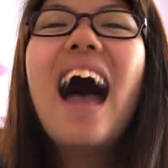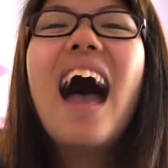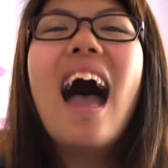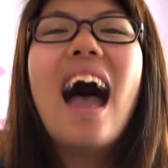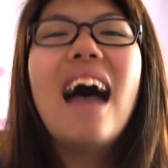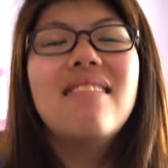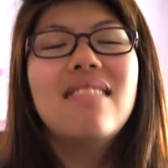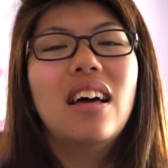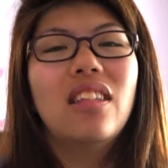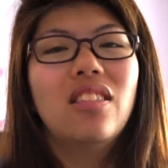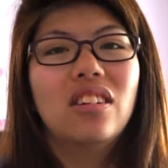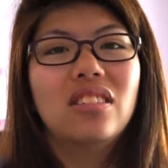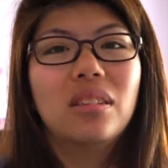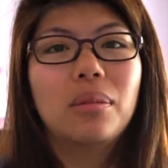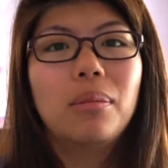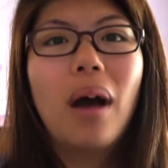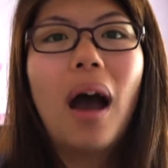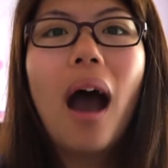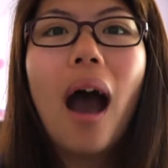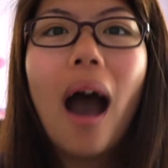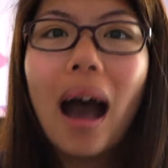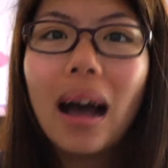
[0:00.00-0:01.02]
And that there's some
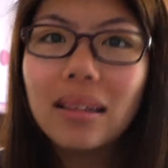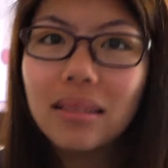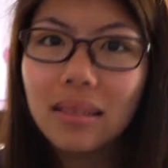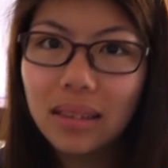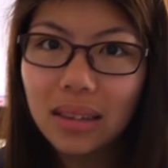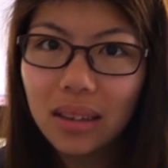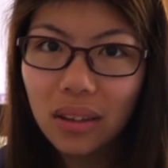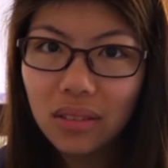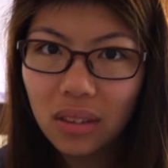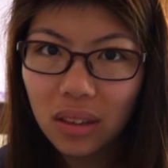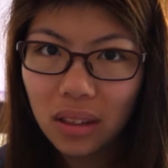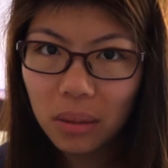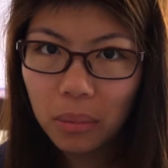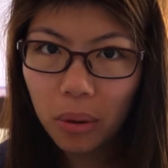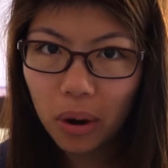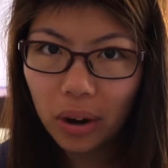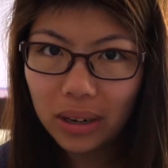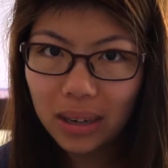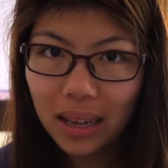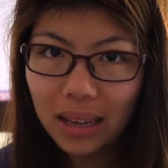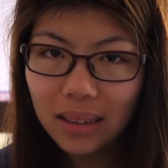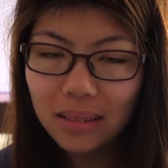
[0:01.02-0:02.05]
hot deals on the
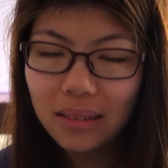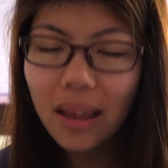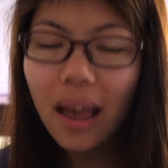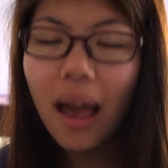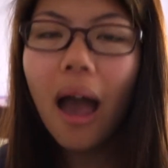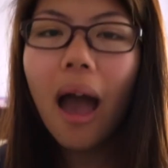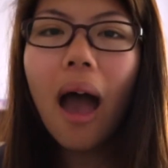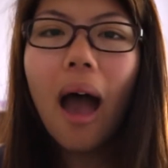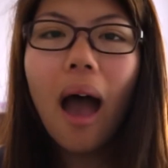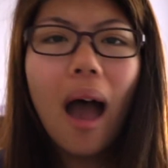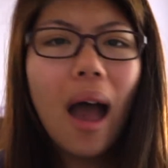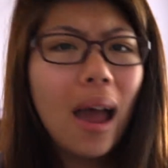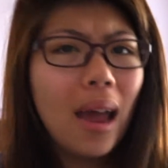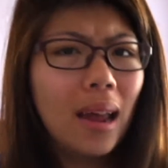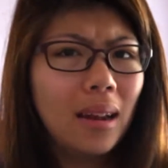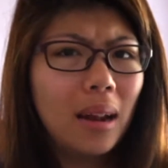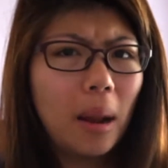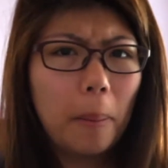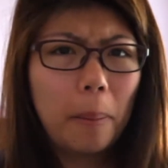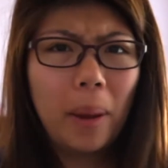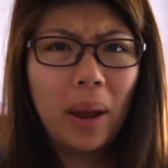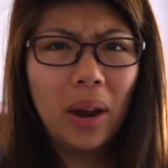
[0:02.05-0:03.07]
market,
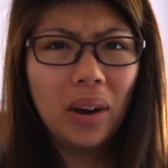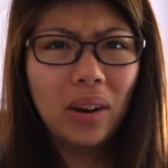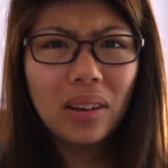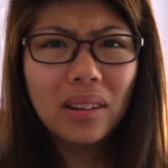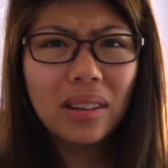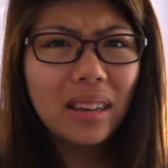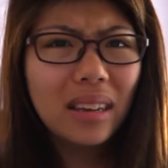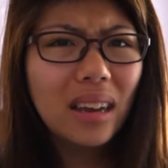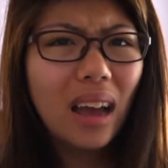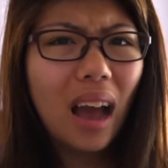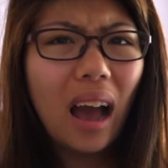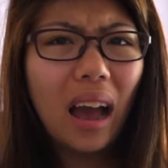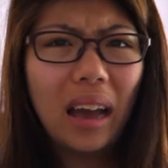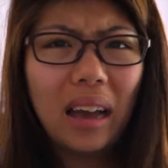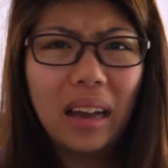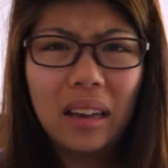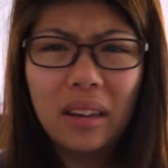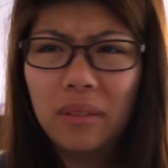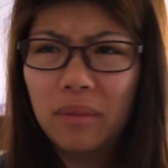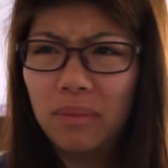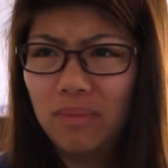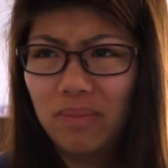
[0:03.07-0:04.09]
and apparently
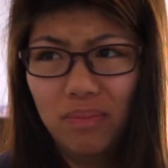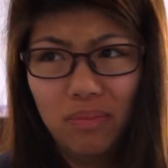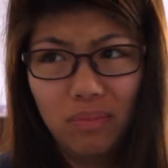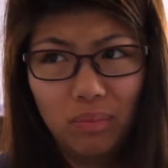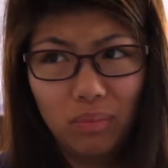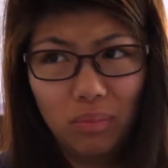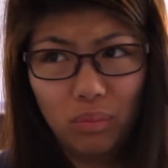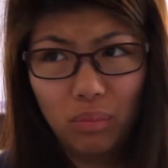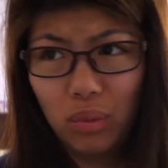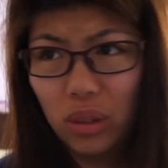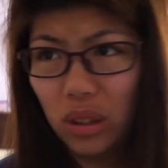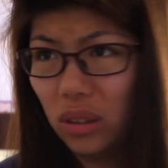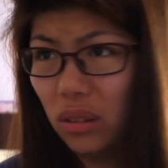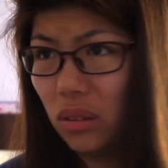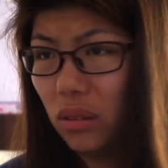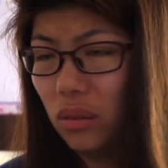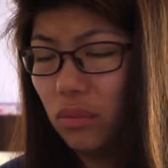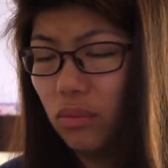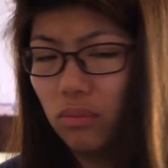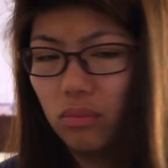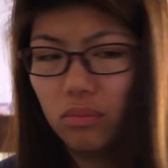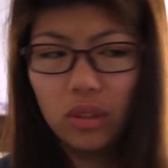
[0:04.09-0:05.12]
I
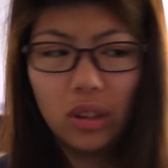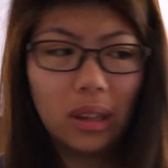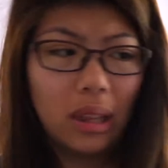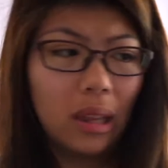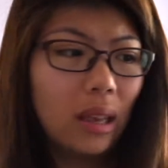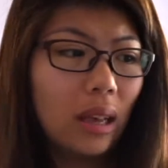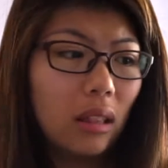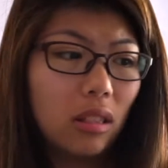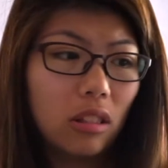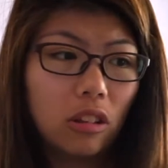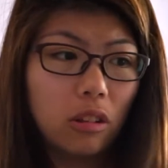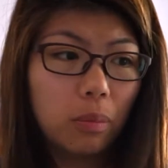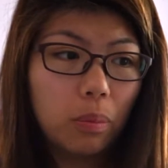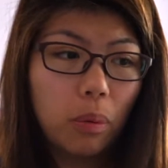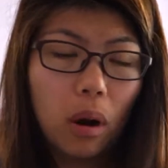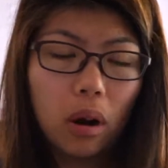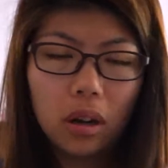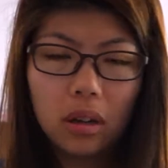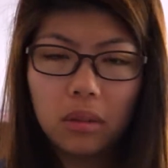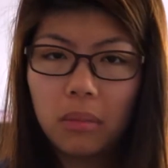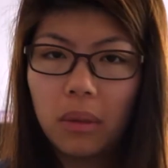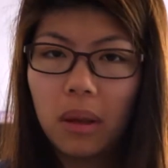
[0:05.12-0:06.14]
was looking at this
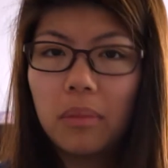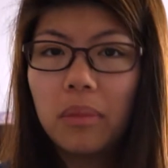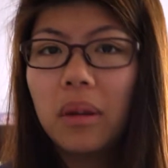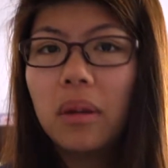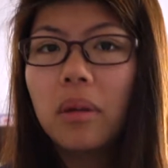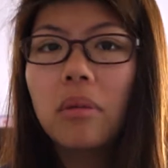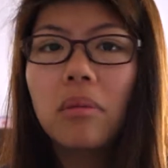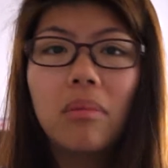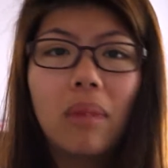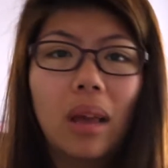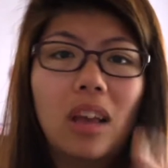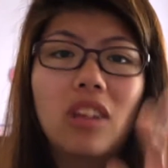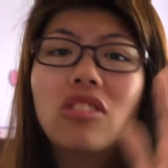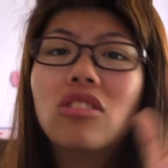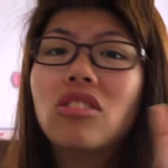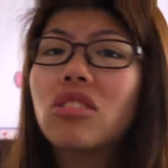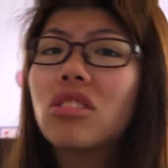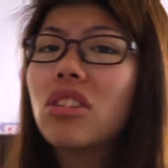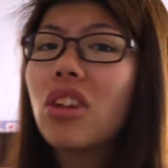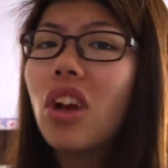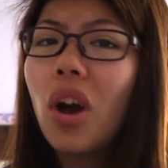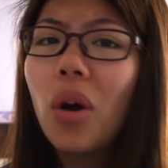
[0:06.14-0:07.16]
product maybe
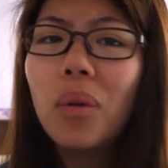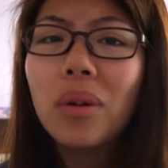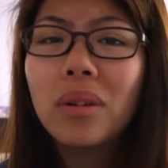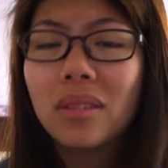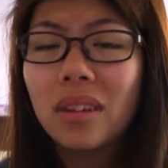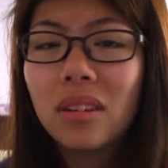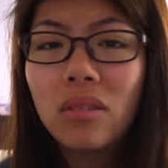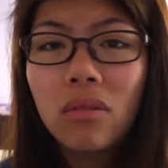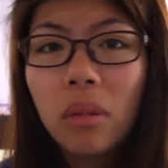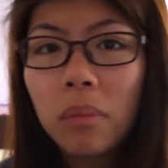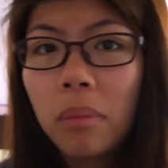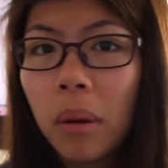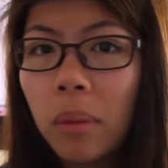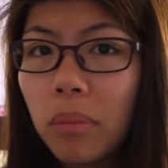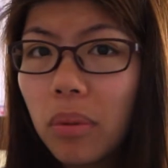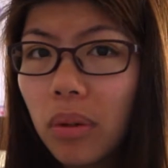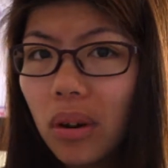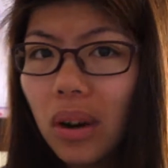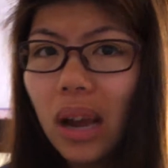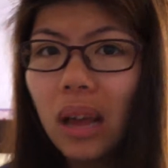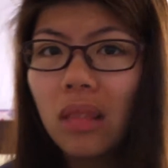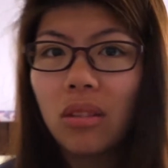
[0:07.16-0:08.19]
ages ago and didn't
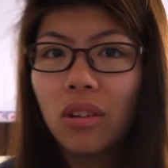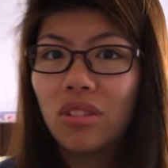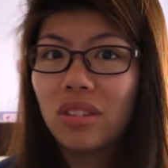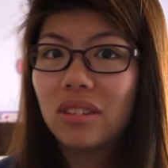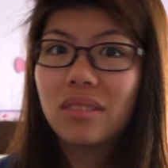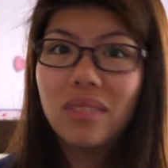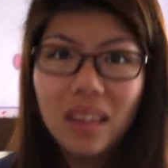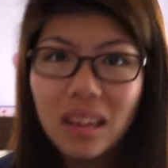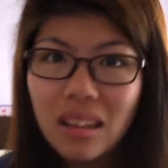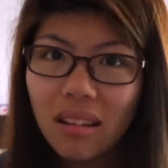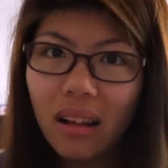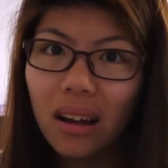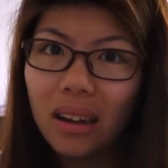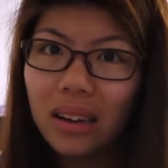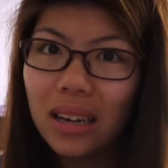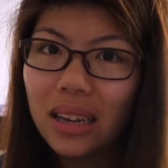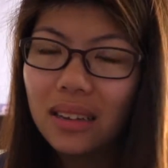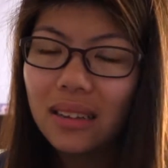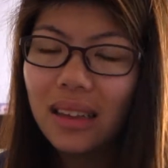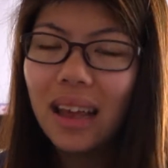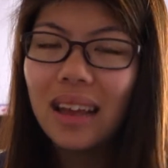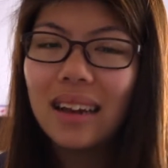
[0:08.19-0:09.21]
remember it, and there's a deal on
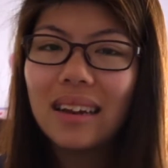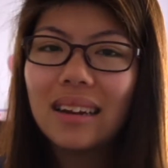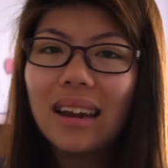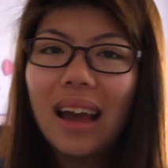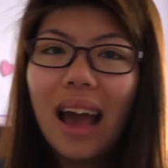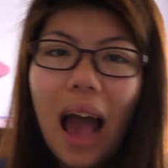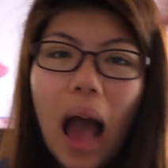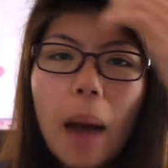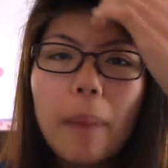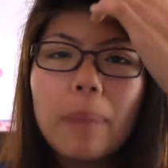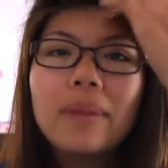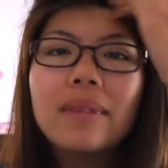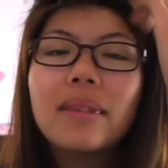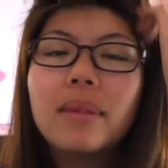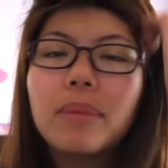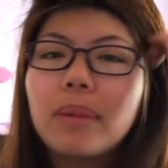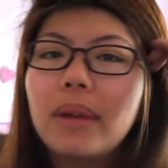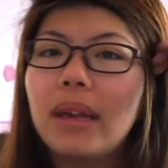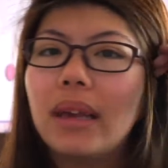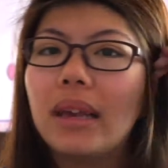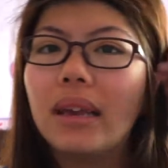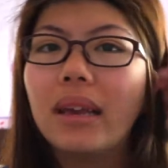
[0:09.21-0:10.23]
it, and it happened to
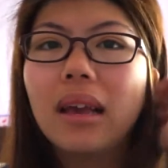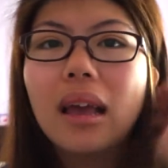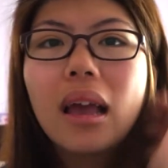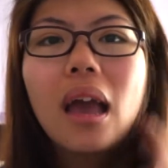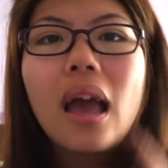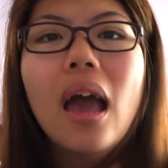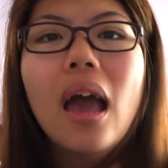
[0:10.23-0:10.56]
be